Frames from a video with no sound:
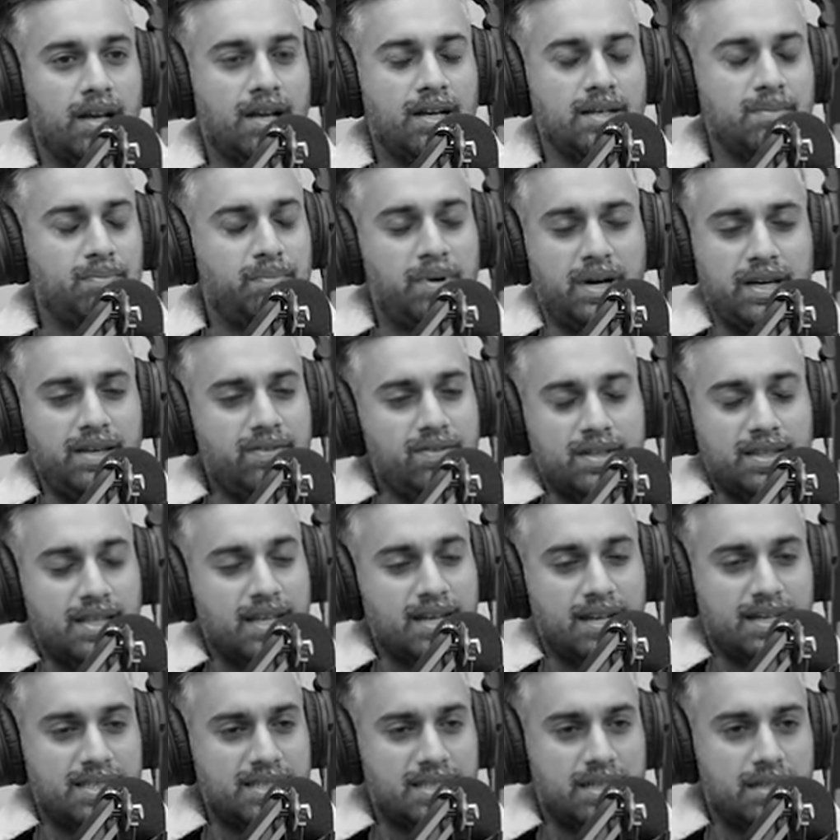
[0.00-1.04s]
But
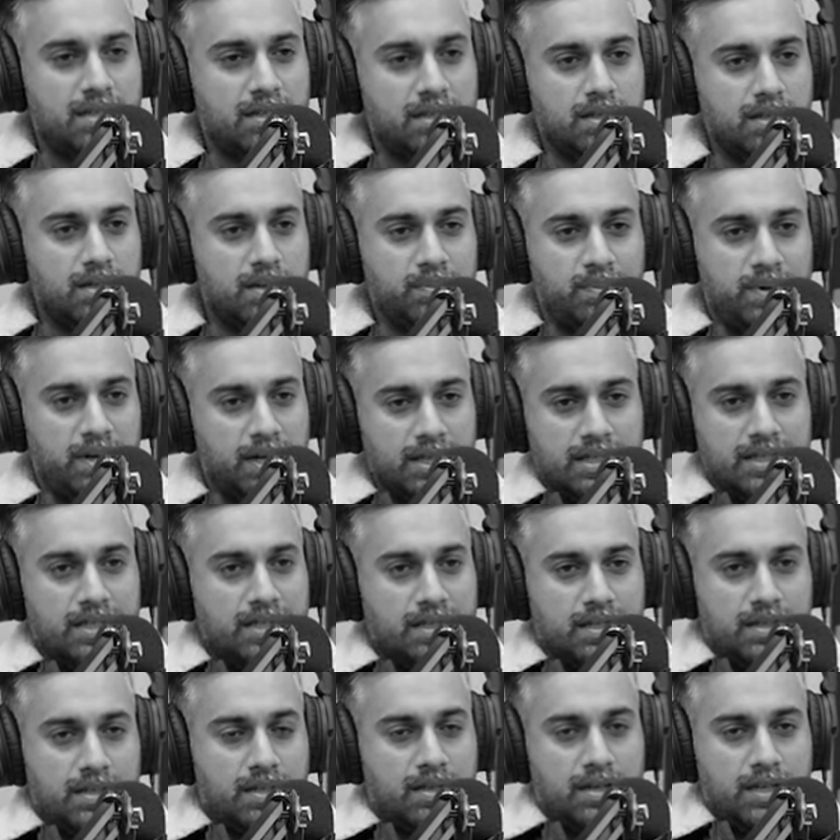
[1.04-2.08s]
even then I said, "But
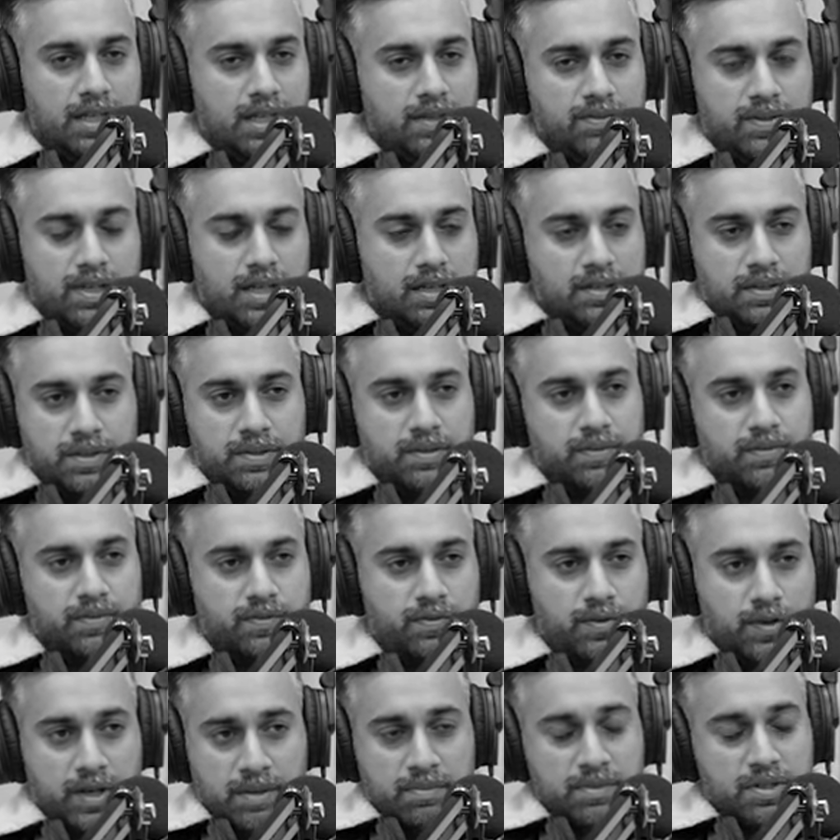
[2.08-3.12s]
auntie, leave that
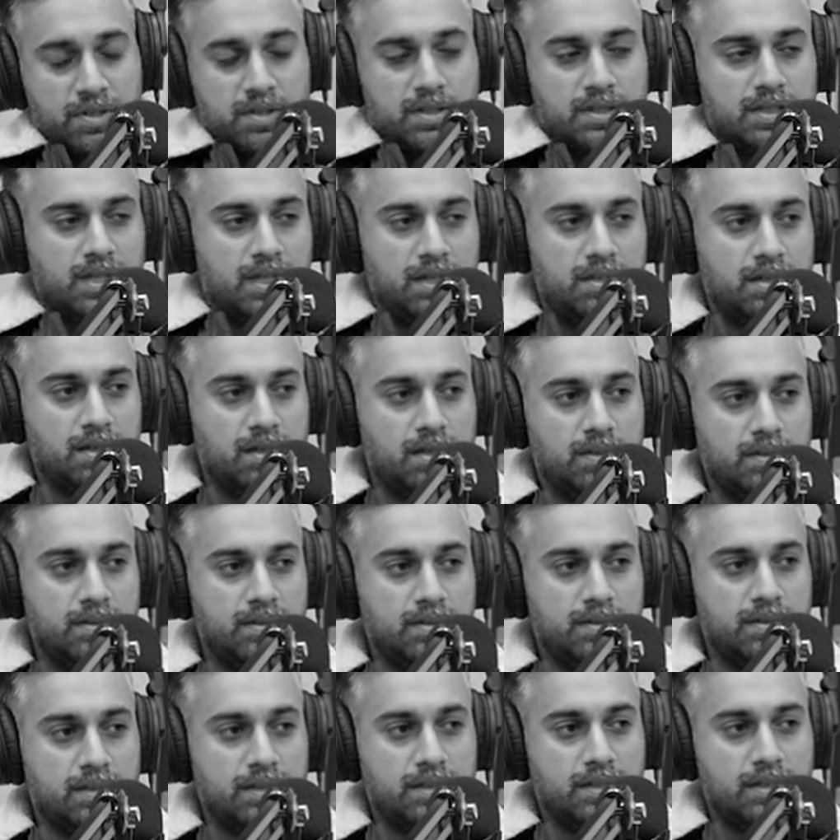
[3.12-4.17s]
for him to decide, you
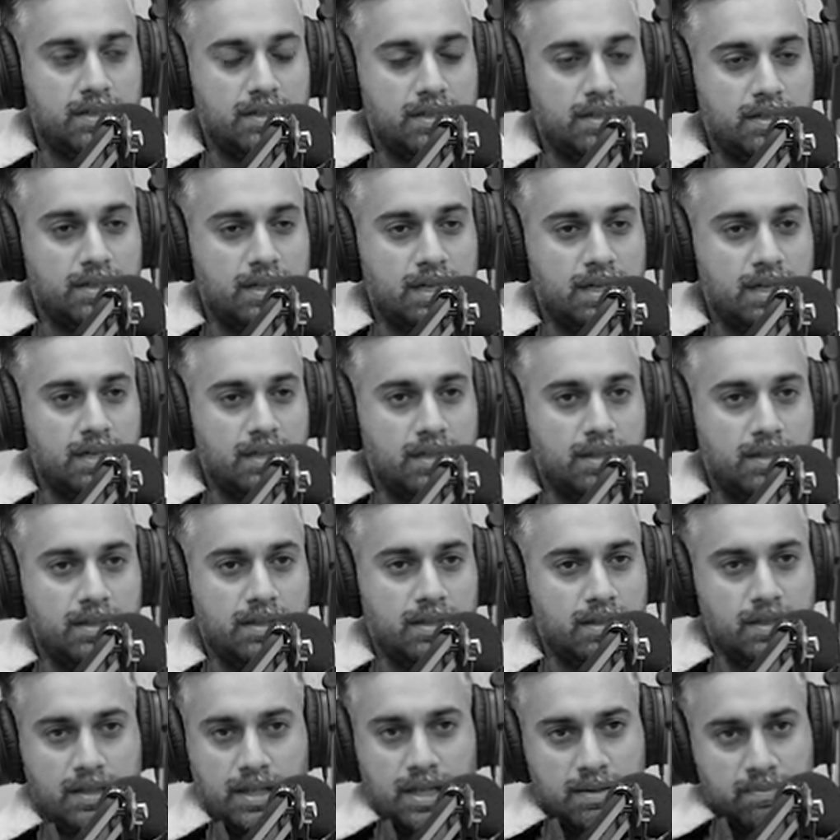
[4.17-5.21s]
know?
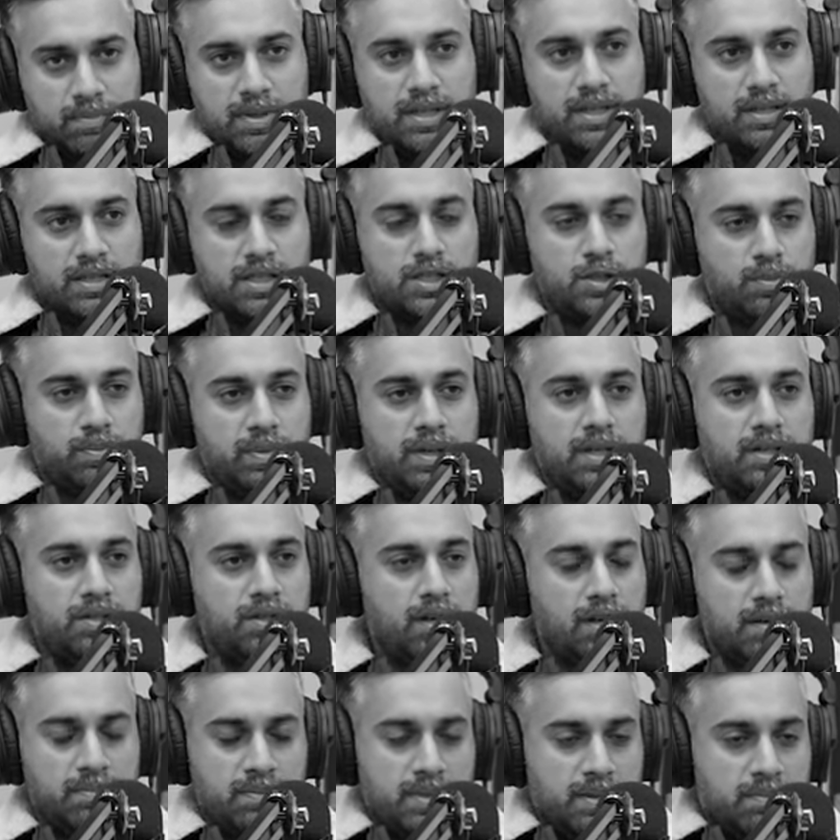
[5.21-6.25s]
And let me just
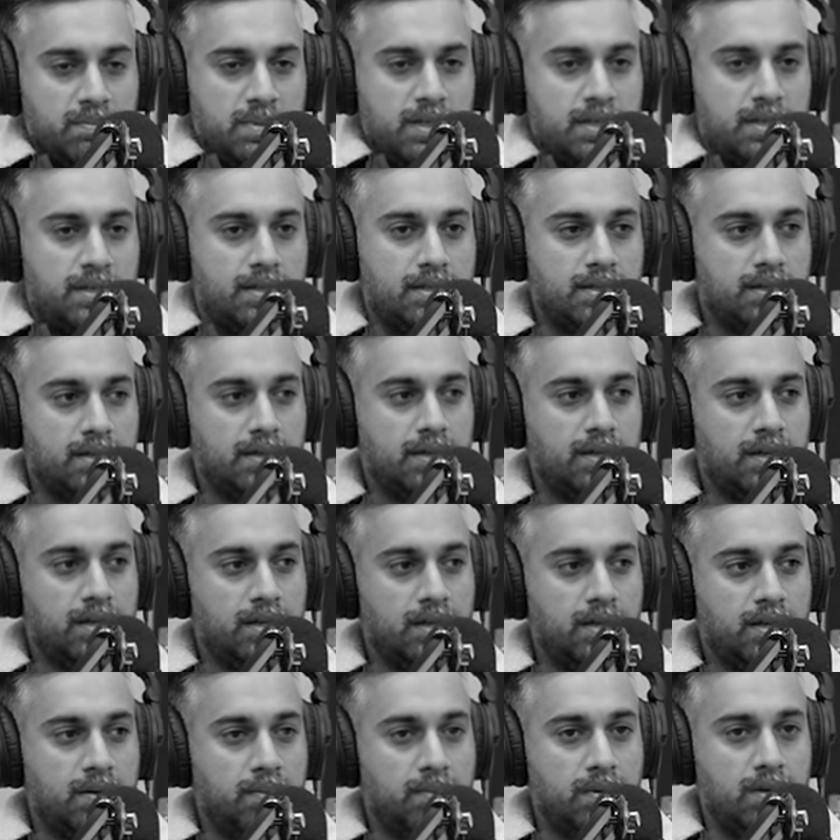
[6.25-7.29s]
speak to him. Let me meet.
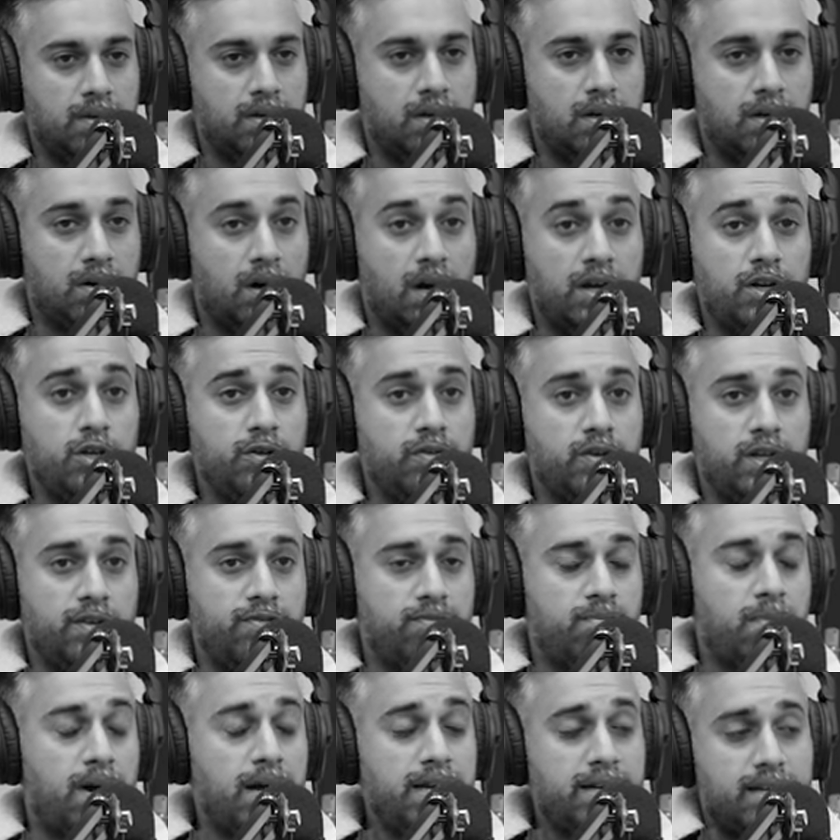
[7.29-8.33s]
You know, I don't
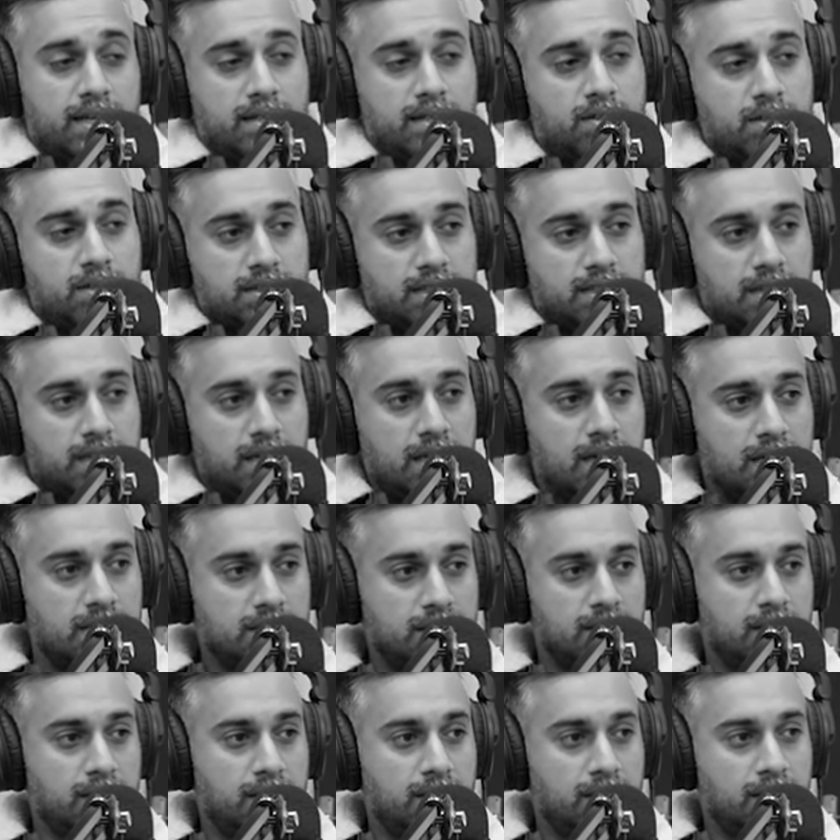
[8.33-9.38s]
even know if my dad going to say
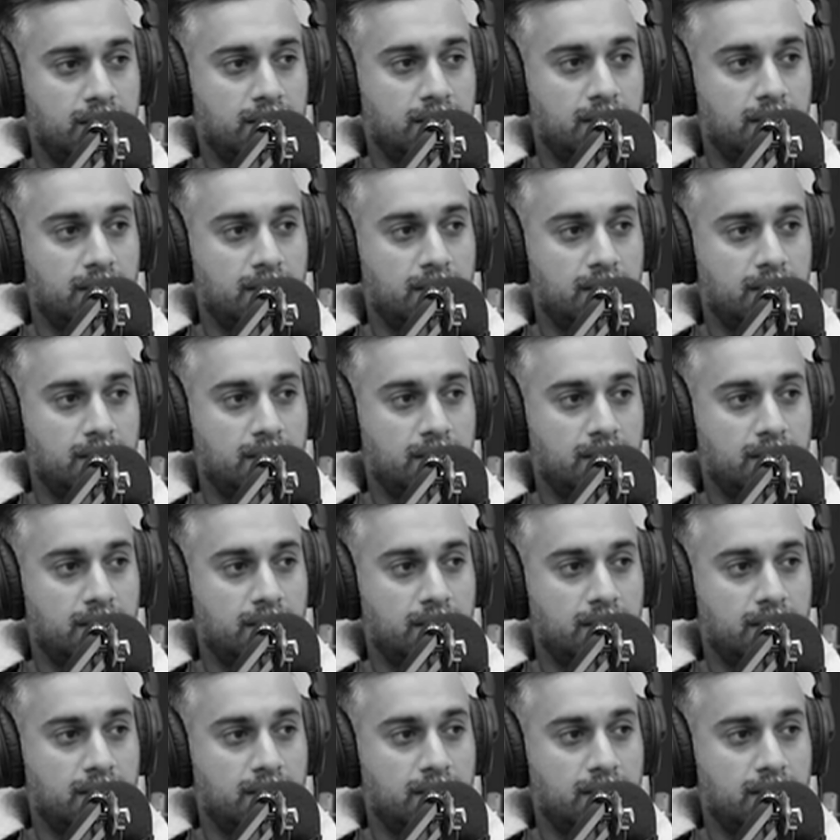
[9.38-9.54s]
yes."